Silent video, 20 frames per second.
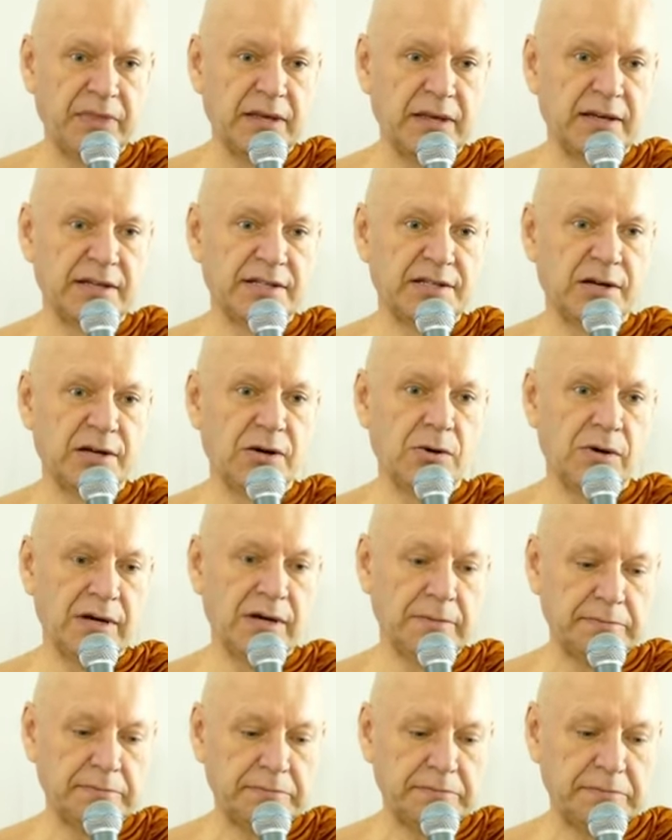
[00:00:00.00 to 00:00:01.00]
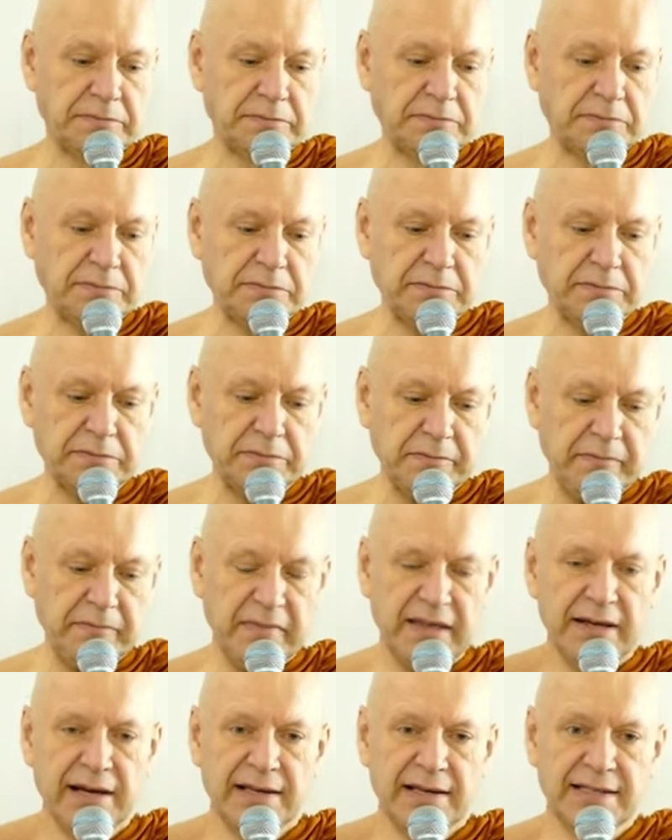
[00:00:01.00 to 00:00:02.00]
So
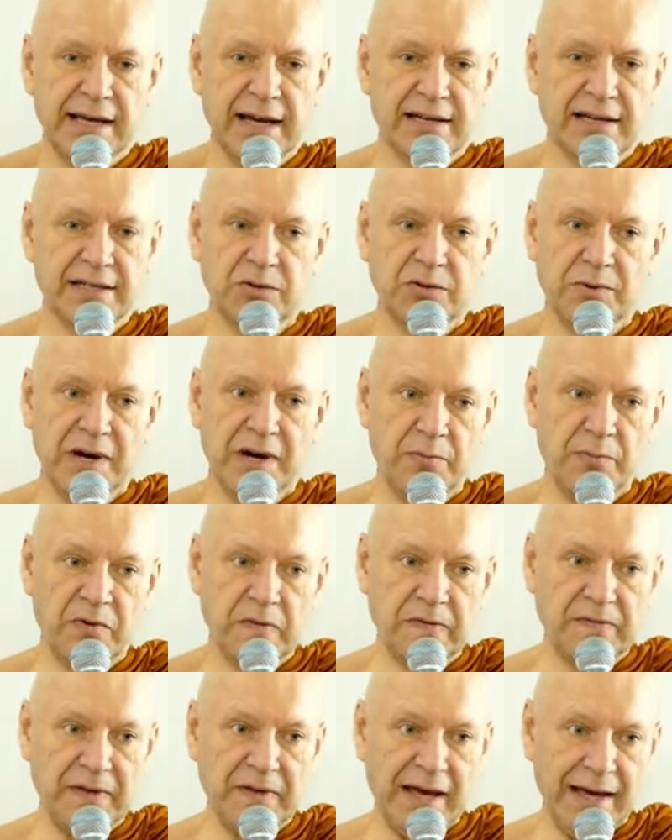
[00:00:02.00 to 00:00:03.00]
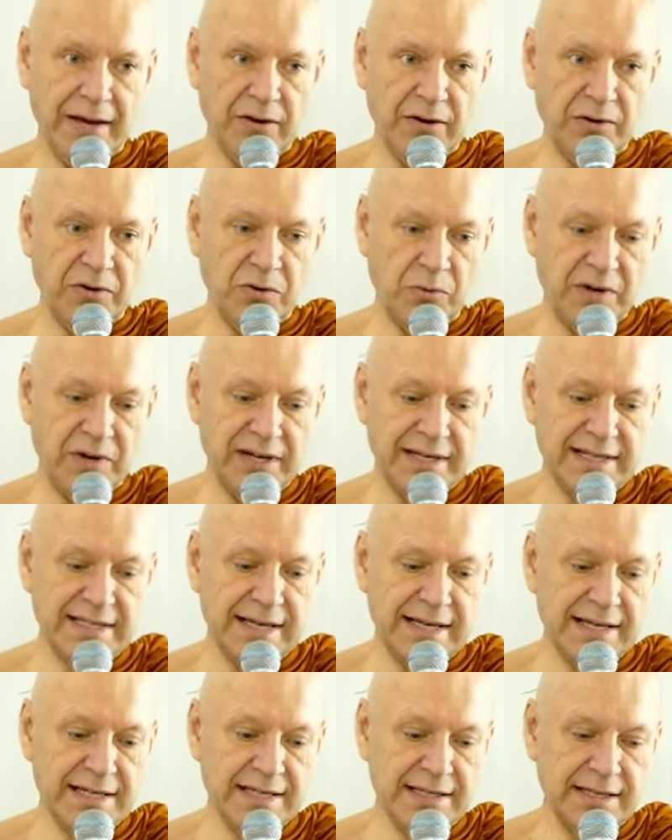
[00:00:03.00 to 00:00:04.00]
it's actually quite profound when he
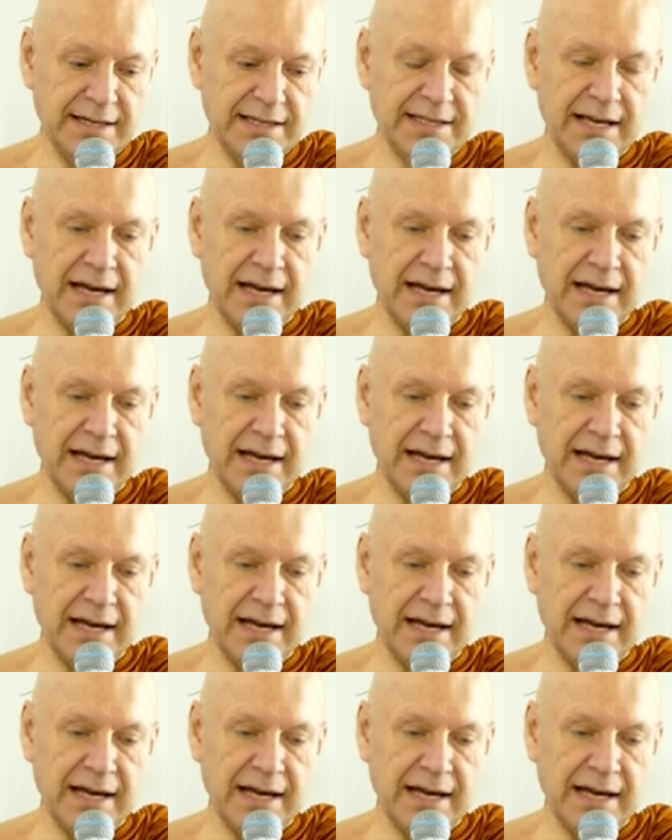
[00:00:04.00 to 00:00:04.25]
says this.